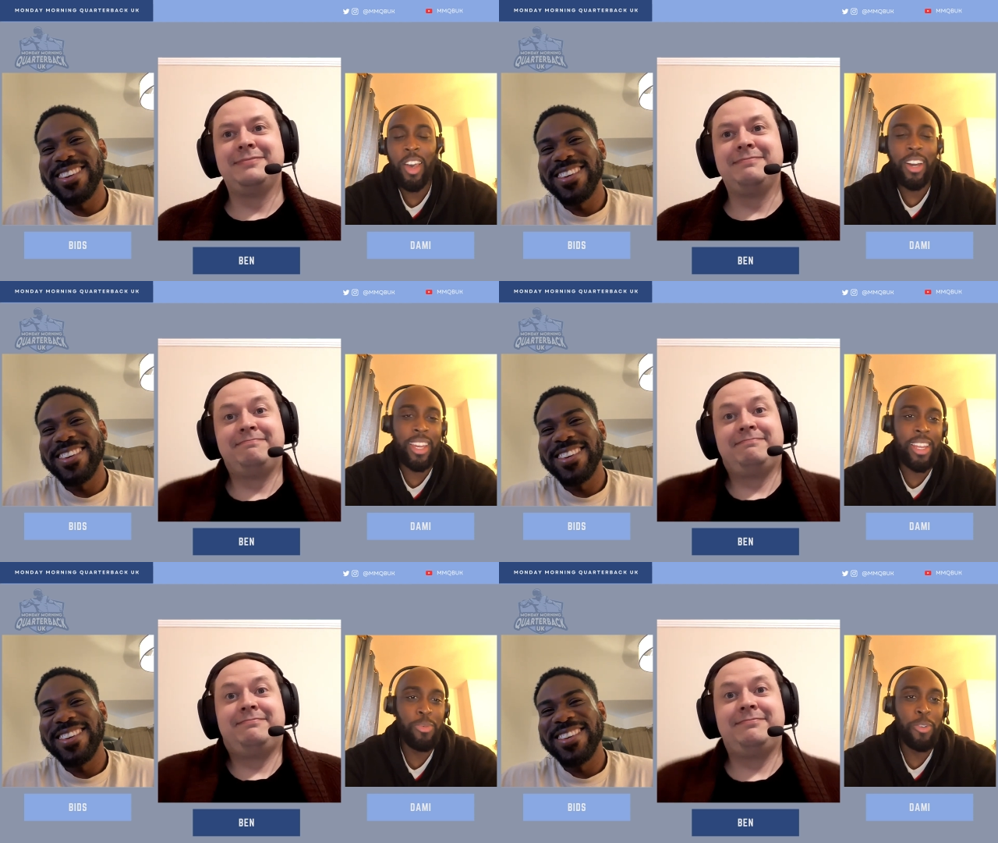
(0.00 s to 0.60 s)

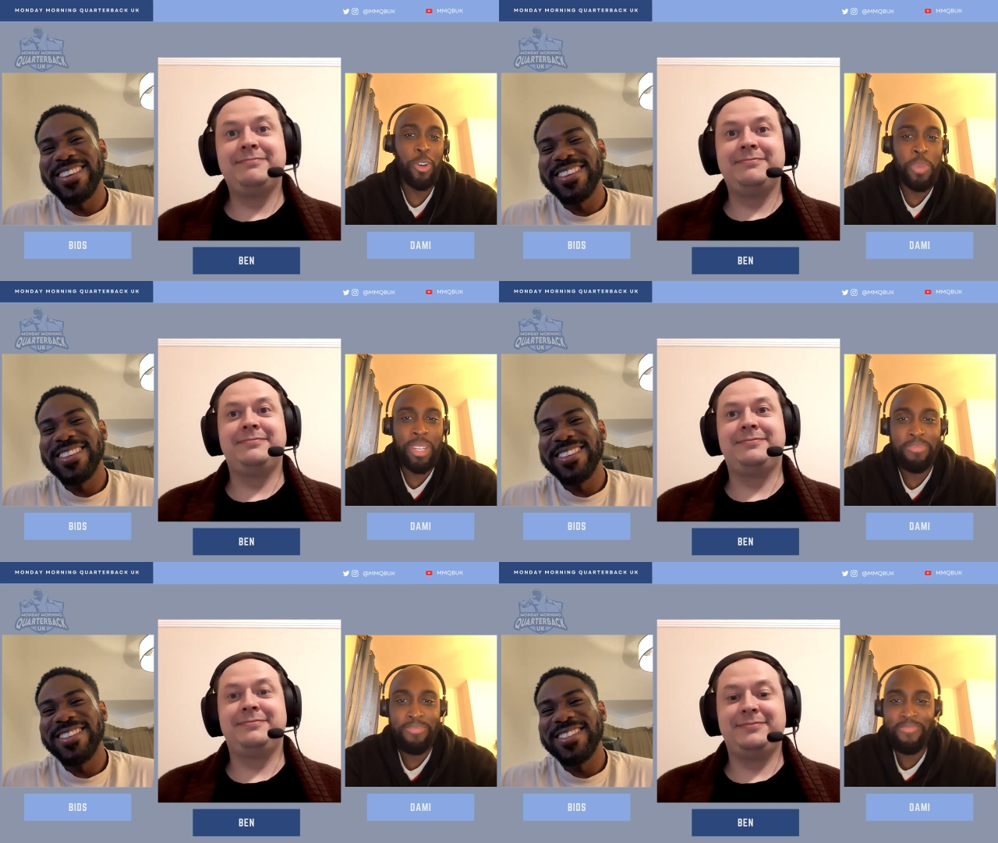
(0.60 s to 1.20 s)
Speaker 1: Okay, let's move on,
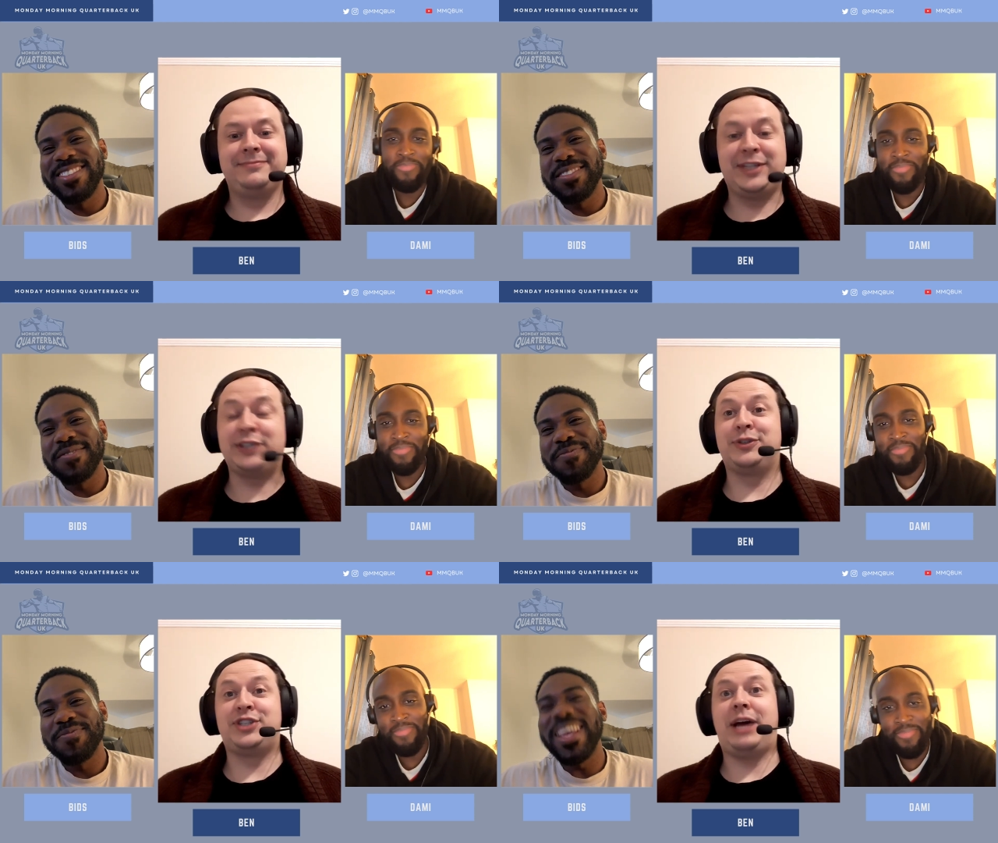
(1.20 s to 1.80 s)
man.
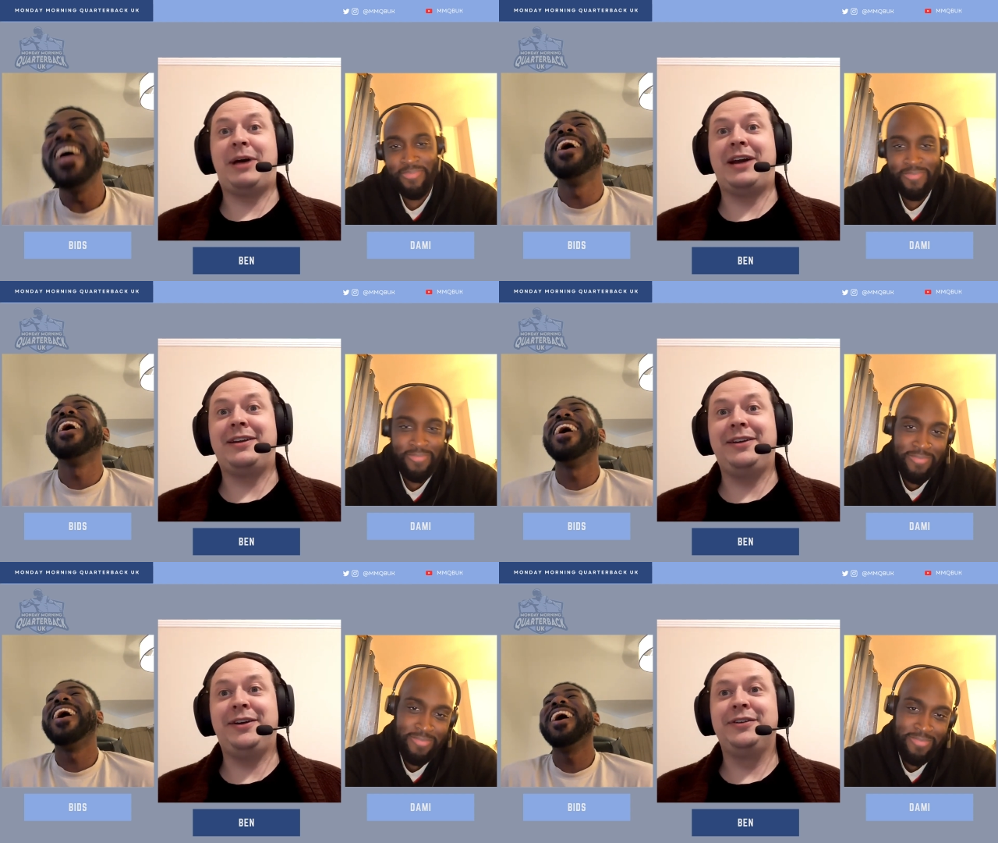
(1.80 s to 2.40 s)
Speaker 2: Doesn't watch out about it, no?